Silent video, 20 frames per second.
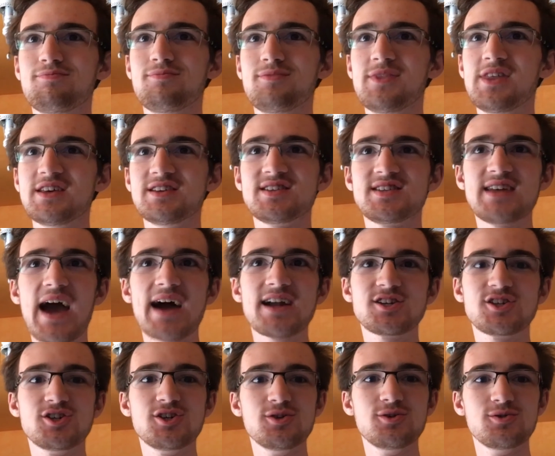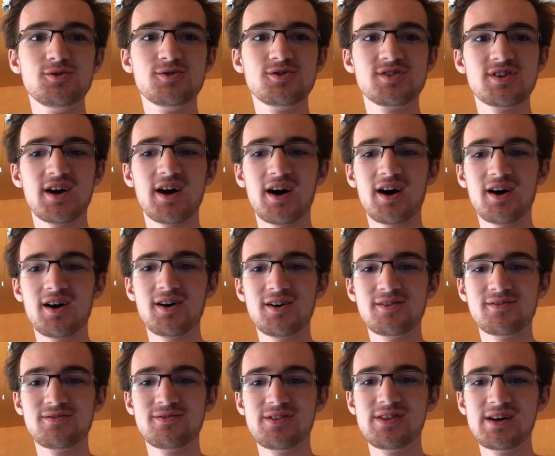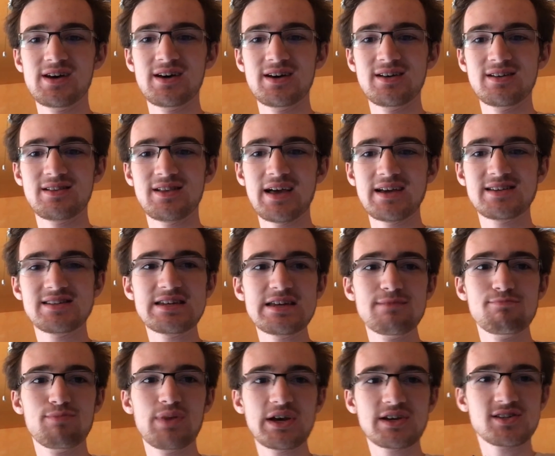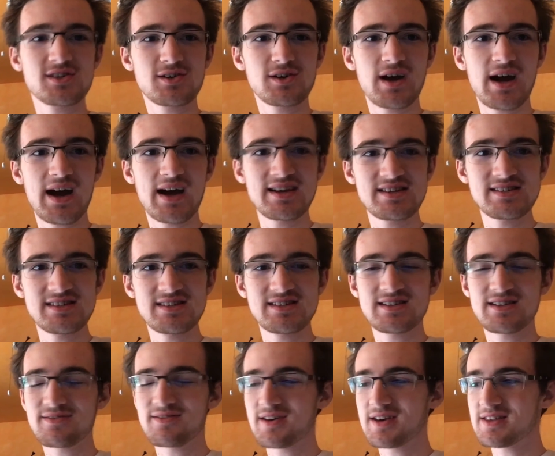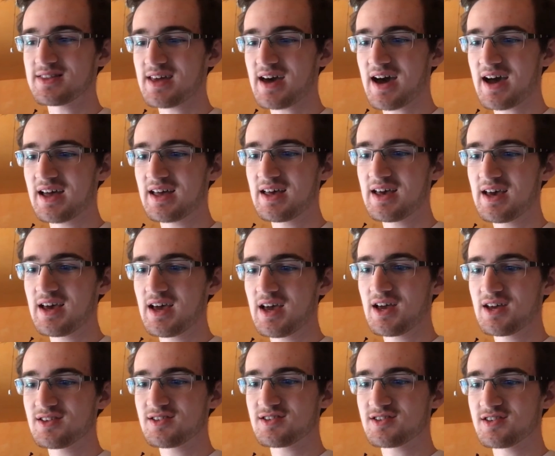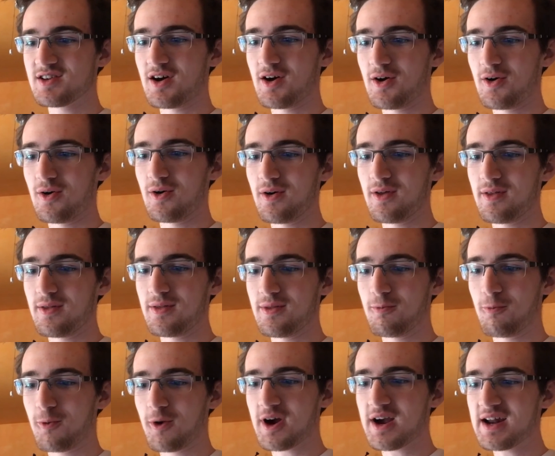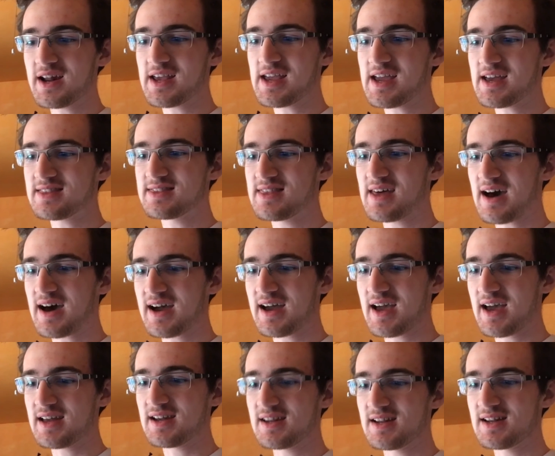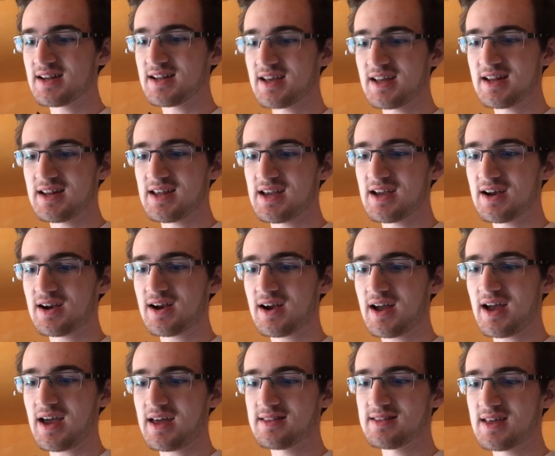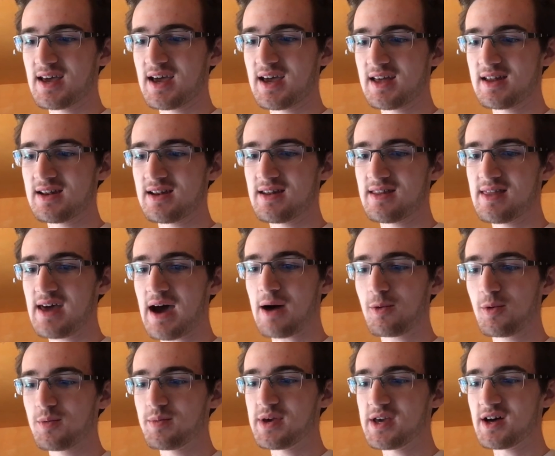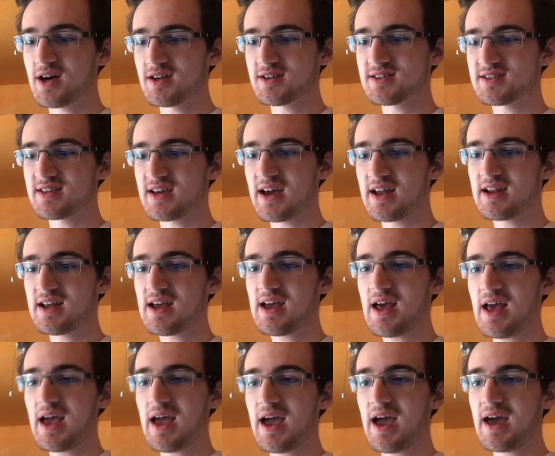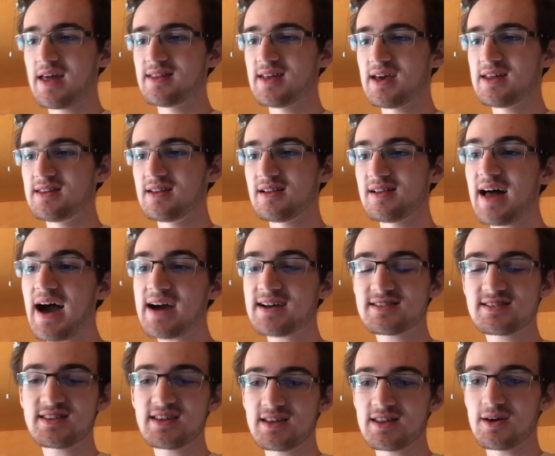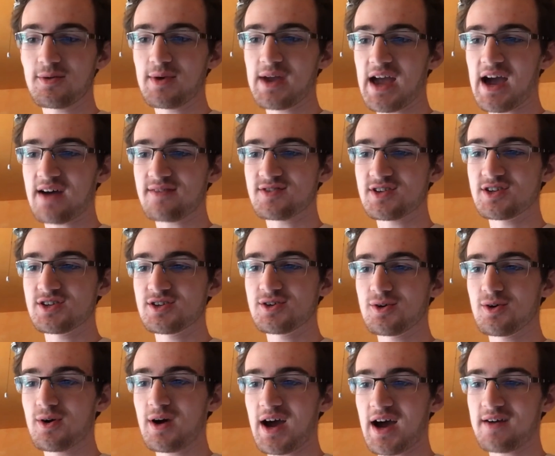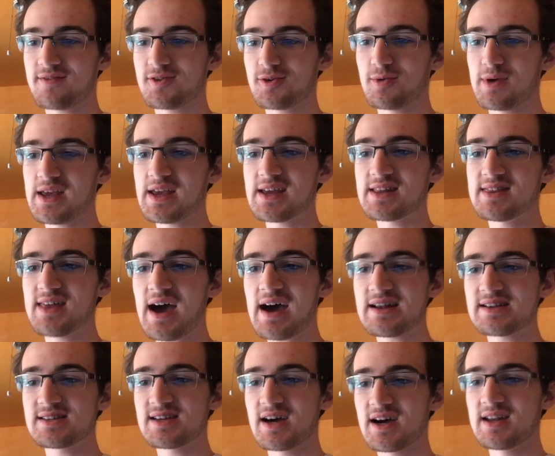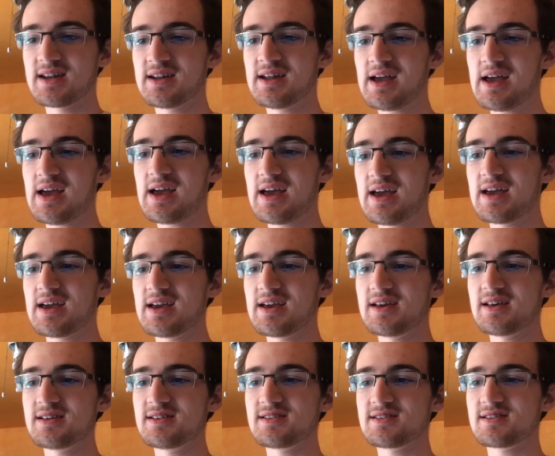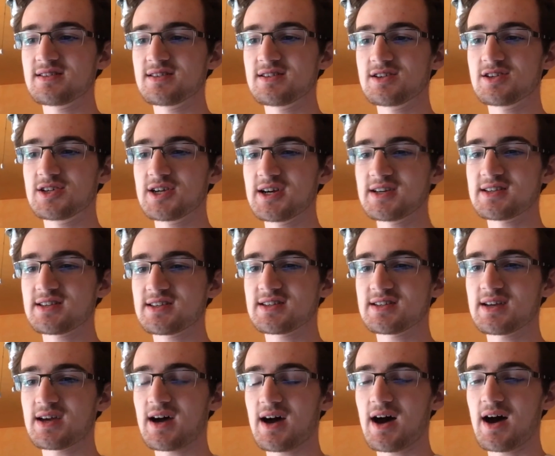the statues of the Team Pixel guys and stuff like that. So we're gonna get that edited in here, and then that will be all set. And then the last thing that we have to do after we get that done is just